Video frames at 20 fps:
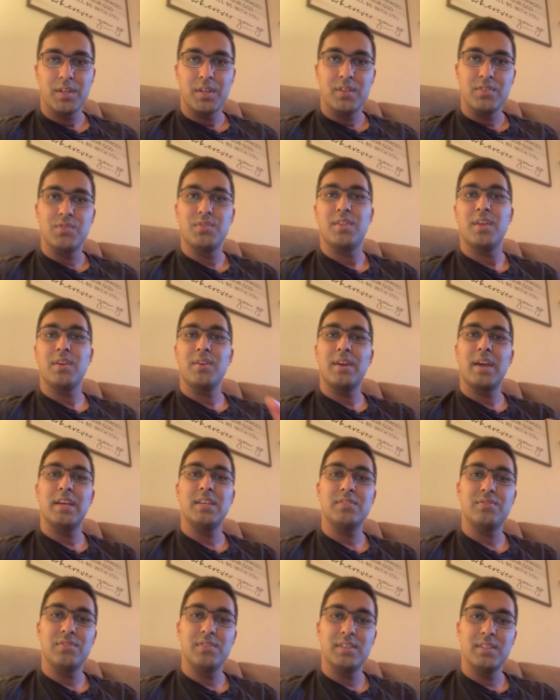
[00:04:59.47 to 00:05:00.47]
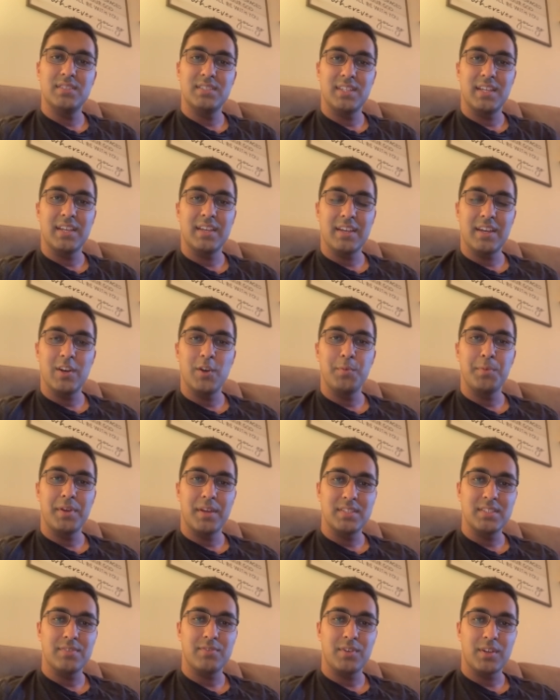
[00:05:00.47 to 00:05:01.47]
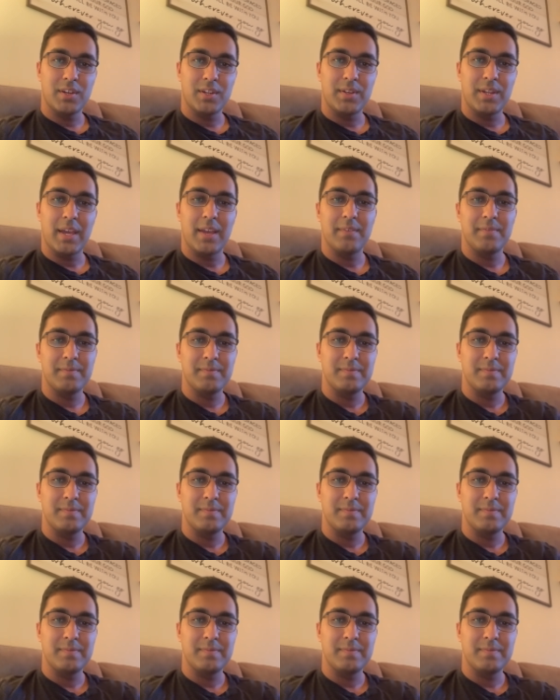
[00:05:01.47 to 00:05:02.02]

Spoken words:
So thank you guys for listening. I hope you guys have a good day.